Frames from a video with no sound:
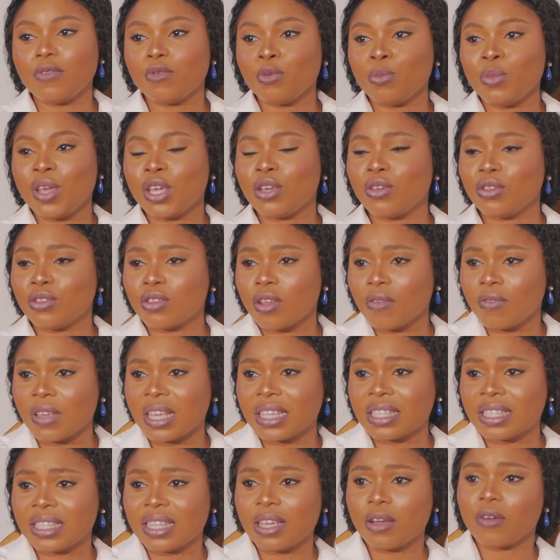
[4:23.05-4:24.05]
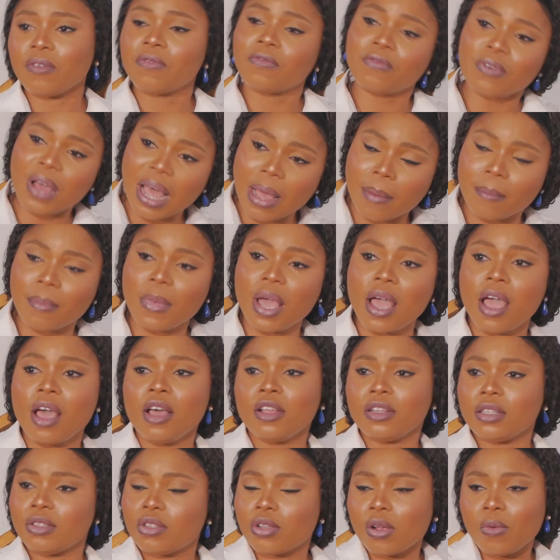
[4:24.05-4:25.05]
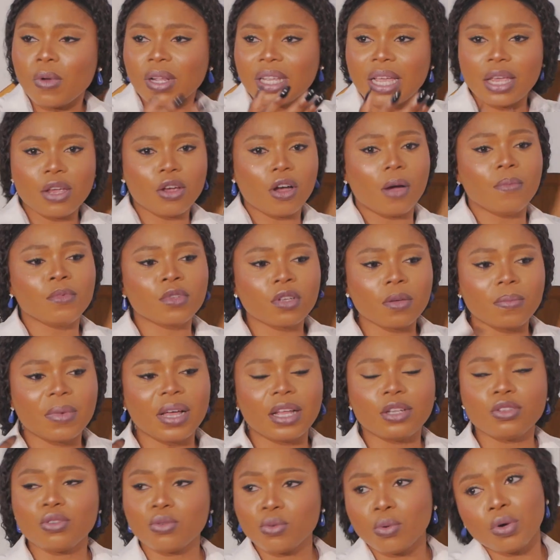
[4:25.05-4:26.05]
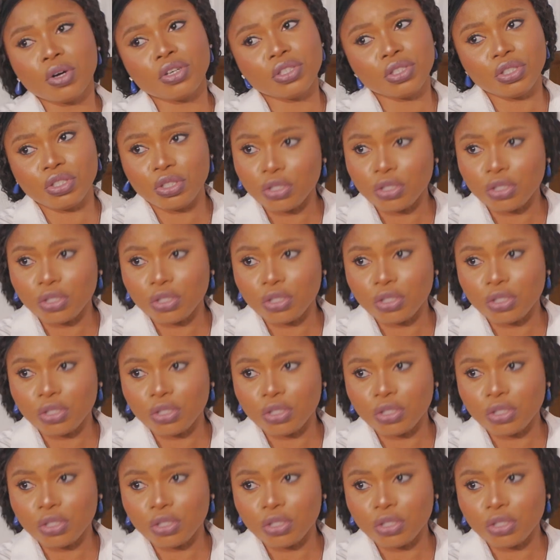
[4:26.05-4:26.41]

even make use of Excel. So what are you coming to come and do on the